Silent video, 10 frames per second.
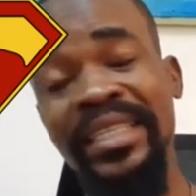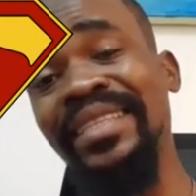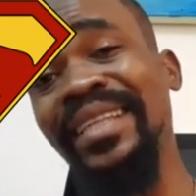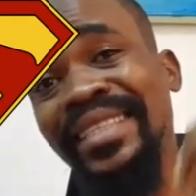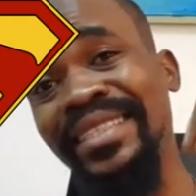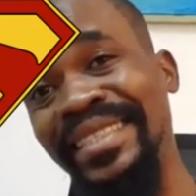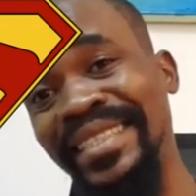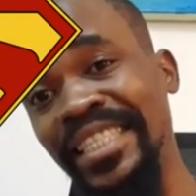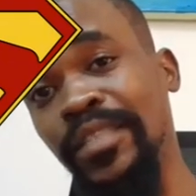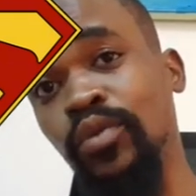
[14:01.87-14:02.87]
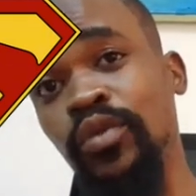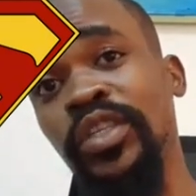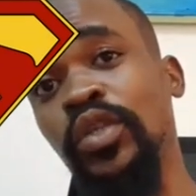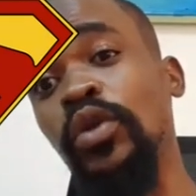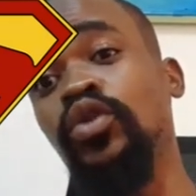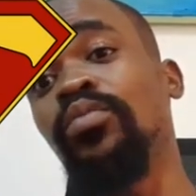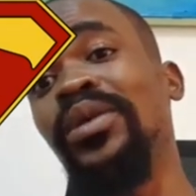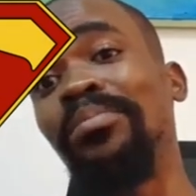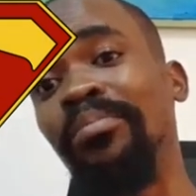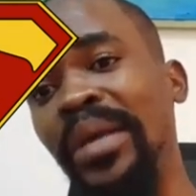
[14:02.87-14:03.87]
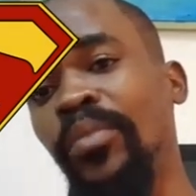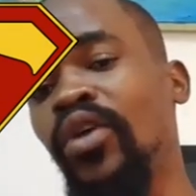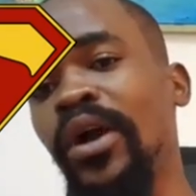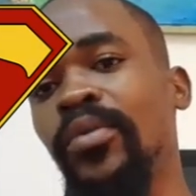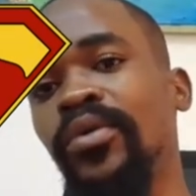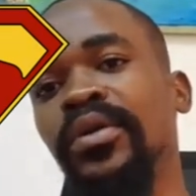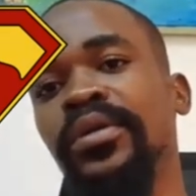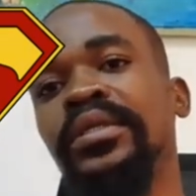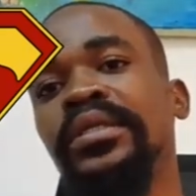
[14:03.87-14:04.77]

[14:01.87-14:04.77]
think that this movie is going to be memorable?